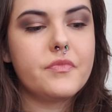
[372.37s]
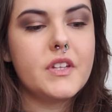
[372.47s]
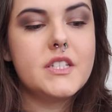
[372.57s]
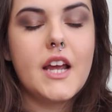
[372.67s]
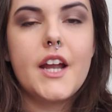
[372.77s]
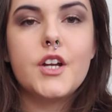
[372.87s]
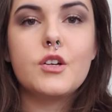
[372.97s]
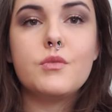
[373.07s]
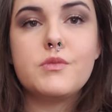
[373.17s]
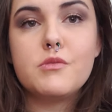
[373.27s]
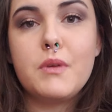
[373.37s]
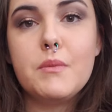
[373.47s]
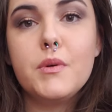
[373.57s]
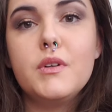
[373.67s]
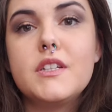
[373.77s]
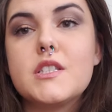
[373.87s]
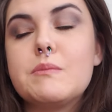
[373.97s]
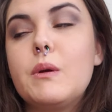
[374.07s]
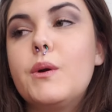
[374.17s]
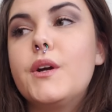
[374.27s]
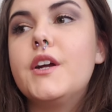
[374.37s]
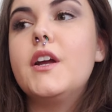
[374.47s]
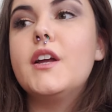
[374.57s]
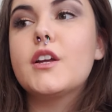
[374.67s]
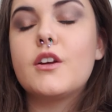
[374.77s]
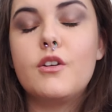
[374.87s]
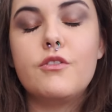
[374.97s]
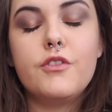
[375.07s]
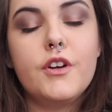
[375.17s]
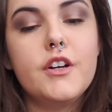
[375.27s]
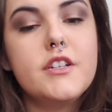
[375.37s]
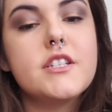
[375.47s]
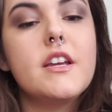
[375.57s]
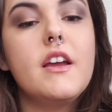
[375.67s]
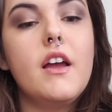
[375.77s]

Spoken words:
entire groups of people. It's more covert.